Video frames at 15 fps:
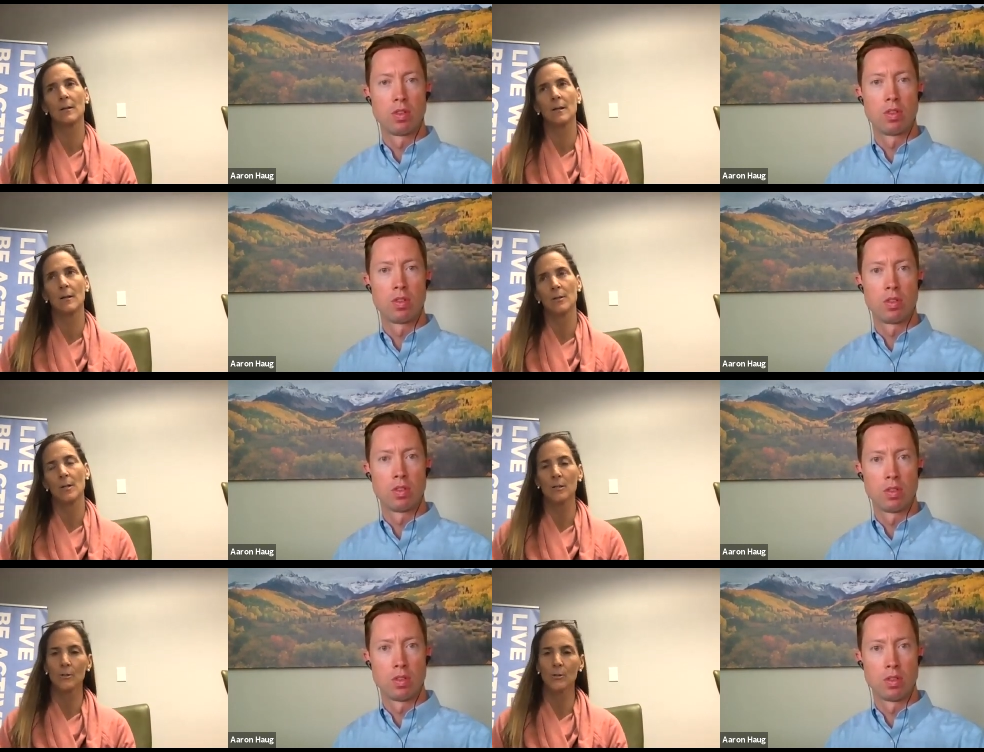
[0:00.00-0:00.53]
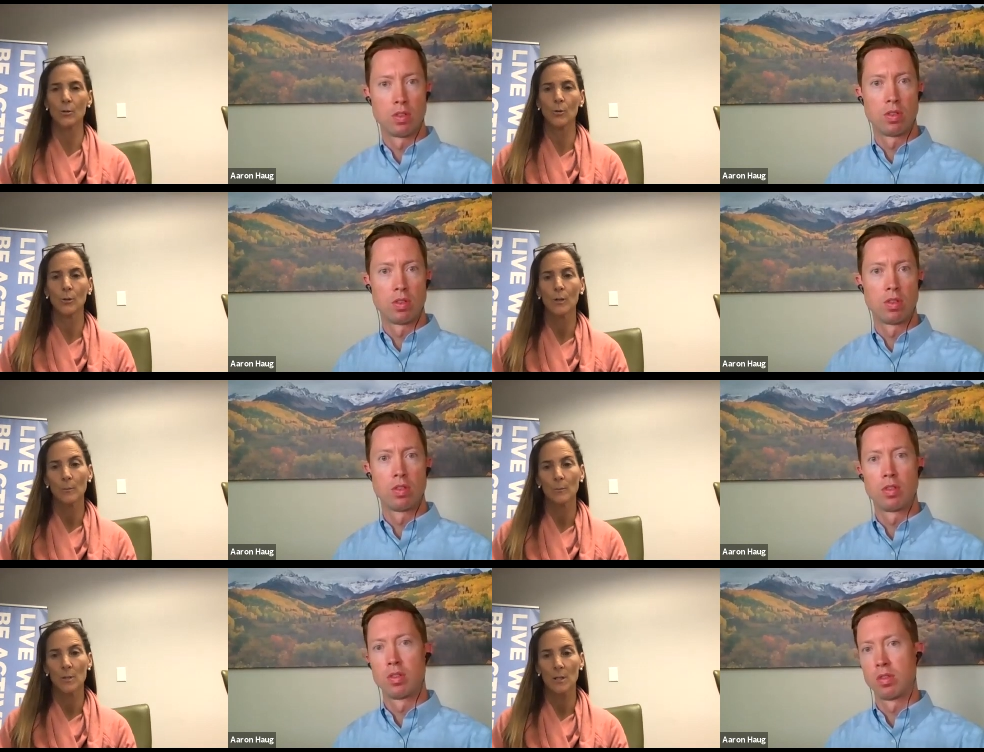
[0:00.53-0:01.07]
Speaker 1: their doctor told
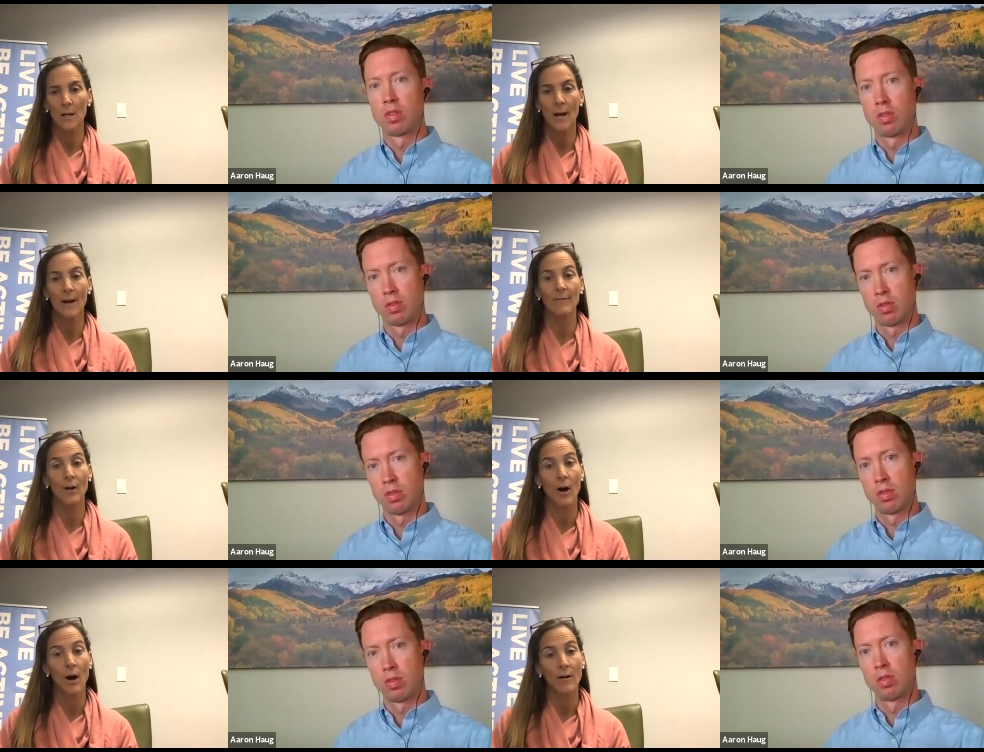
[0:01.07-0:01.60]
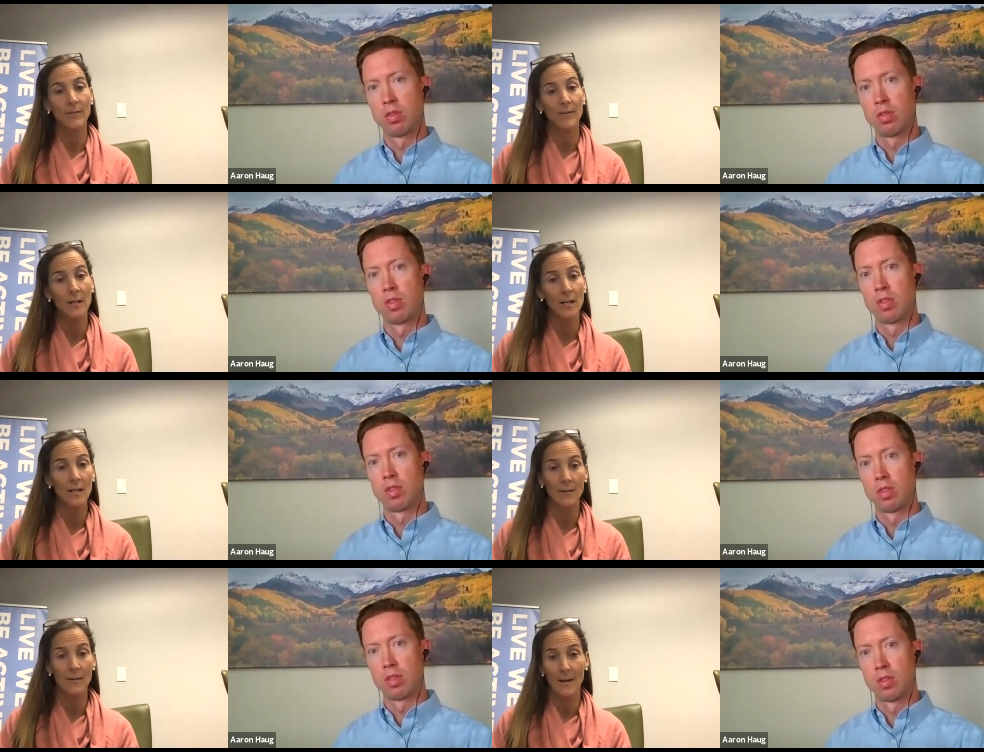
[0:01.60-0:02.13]
them to have
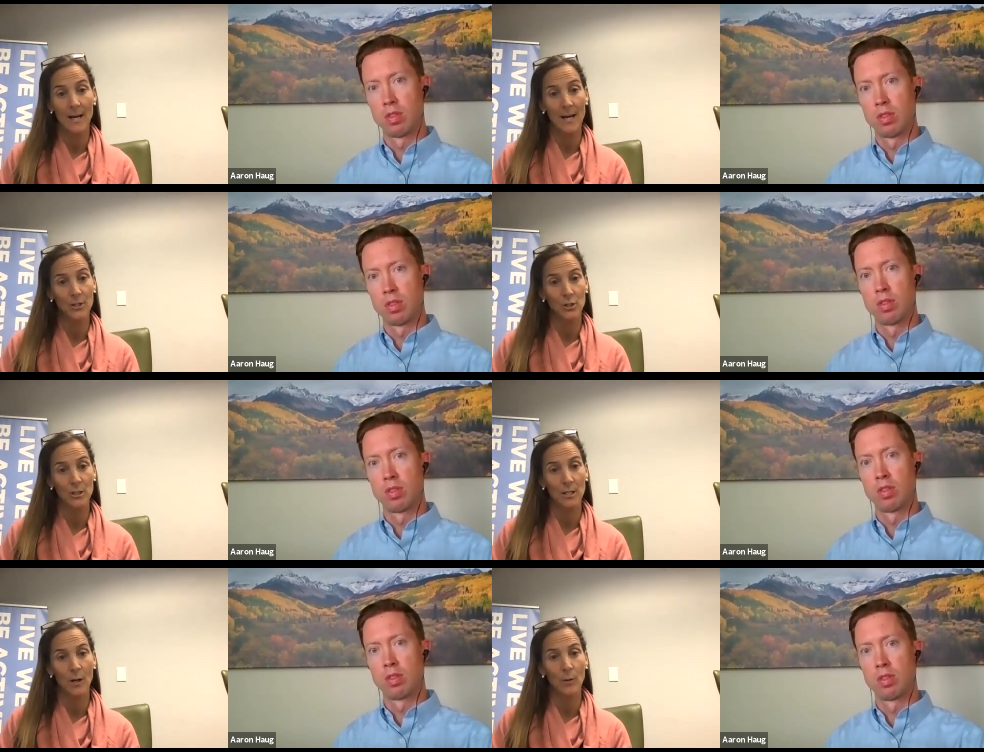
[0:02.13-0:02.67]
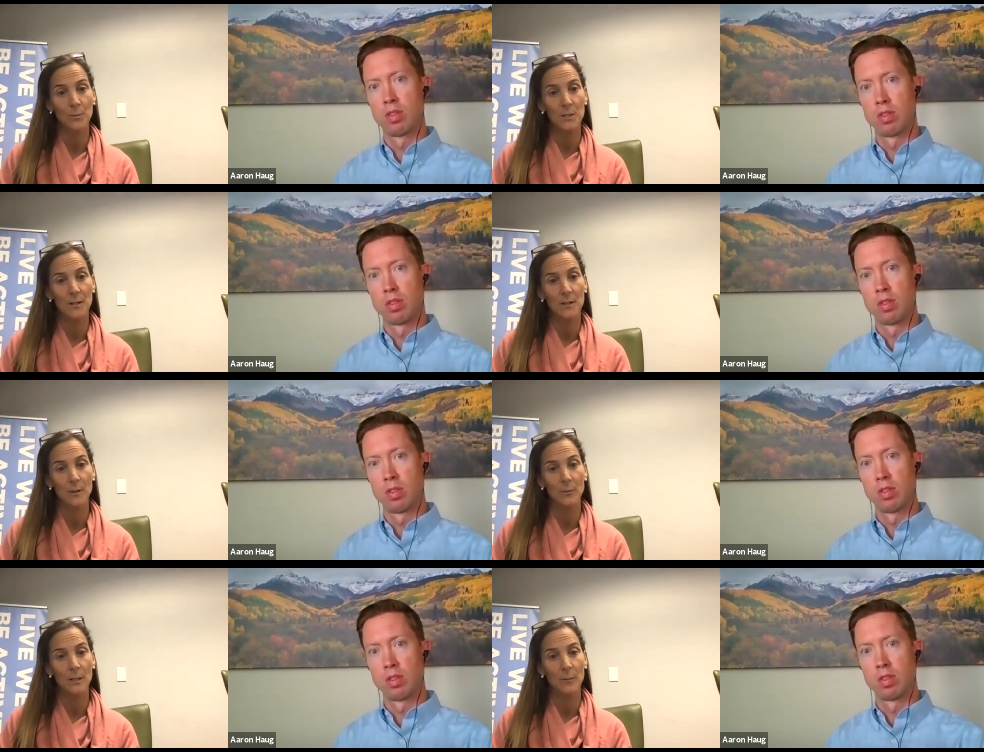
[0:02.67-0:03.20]
coffee, and that actually helped a
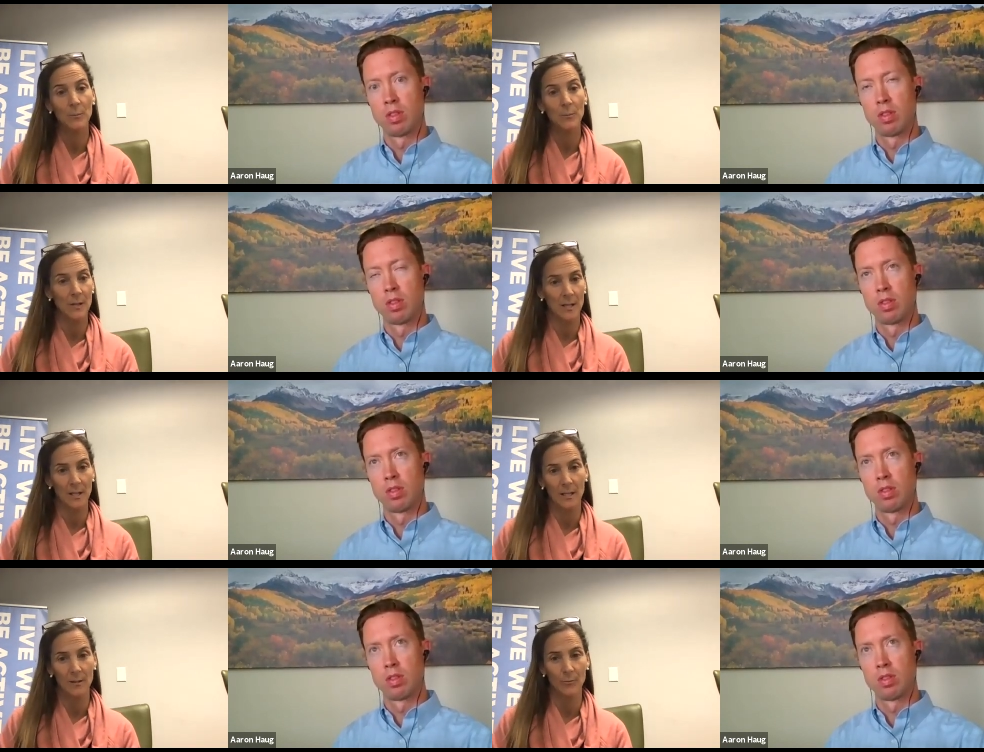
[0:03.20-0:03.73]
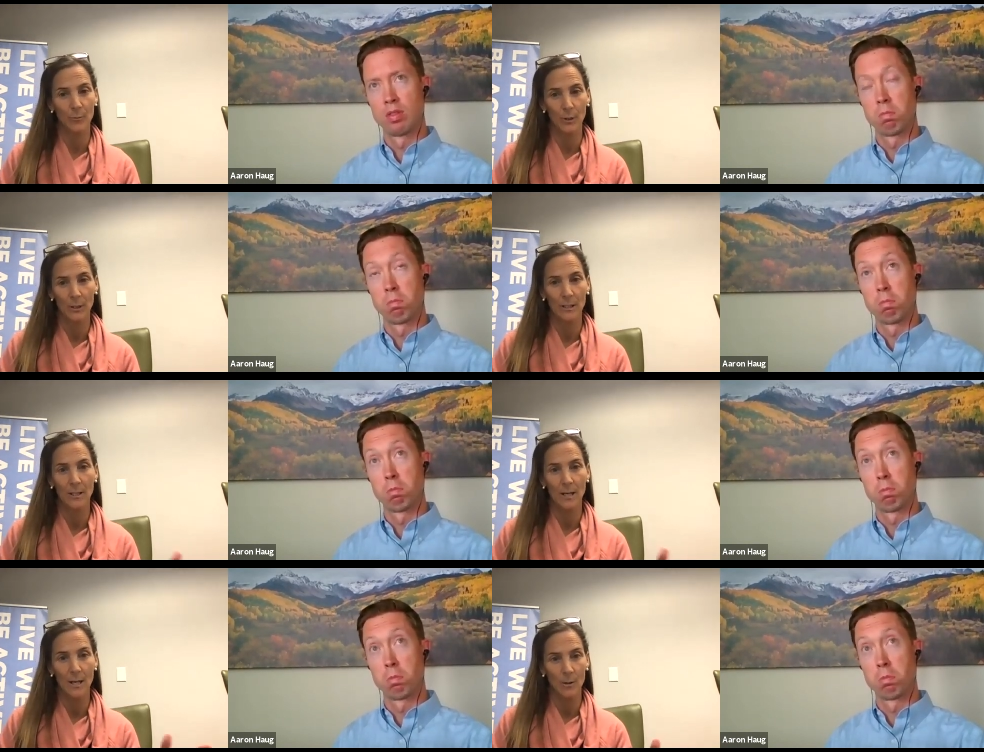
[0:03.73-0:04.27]
little bit, but then it
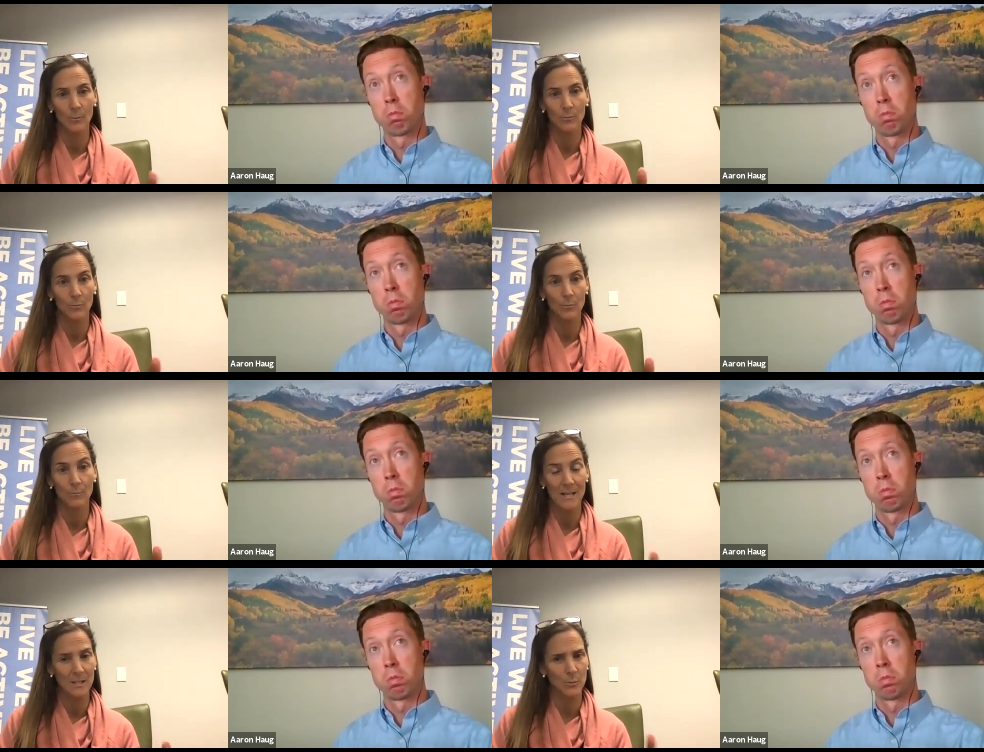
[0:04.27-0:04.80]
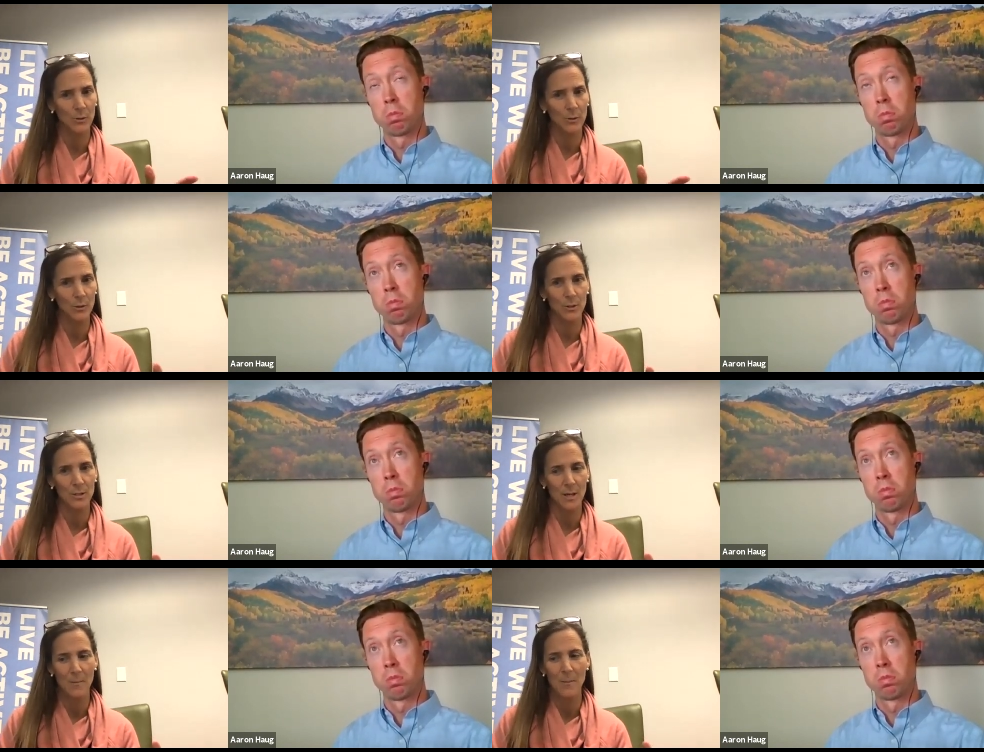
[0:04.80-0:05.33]
really helped mess with their
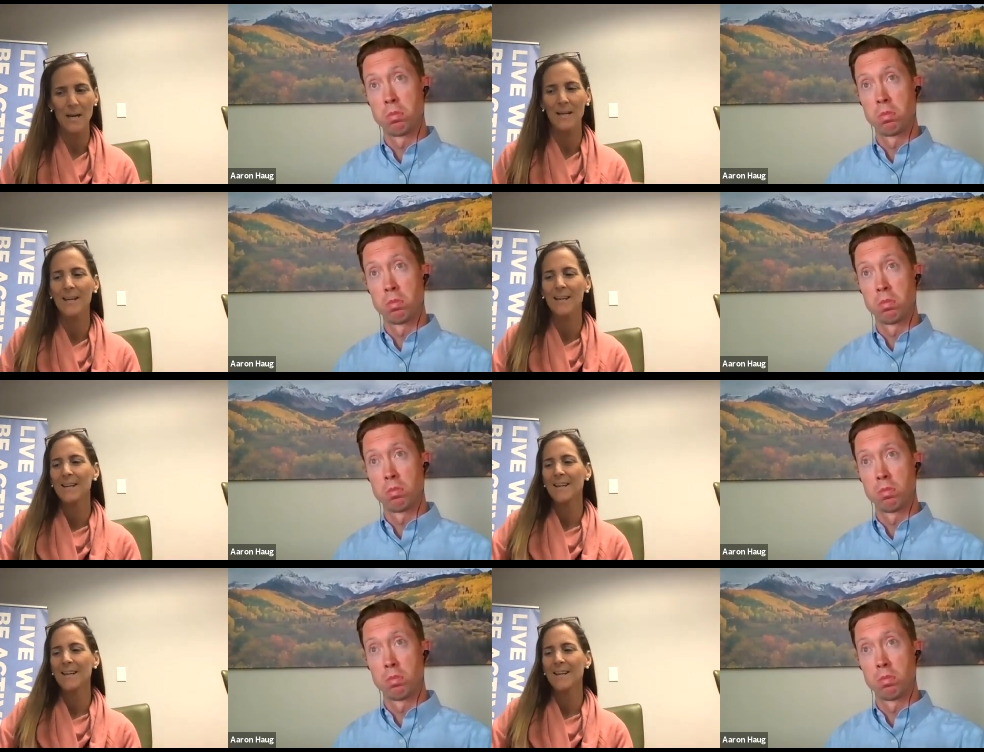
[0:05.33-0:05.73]
stomach.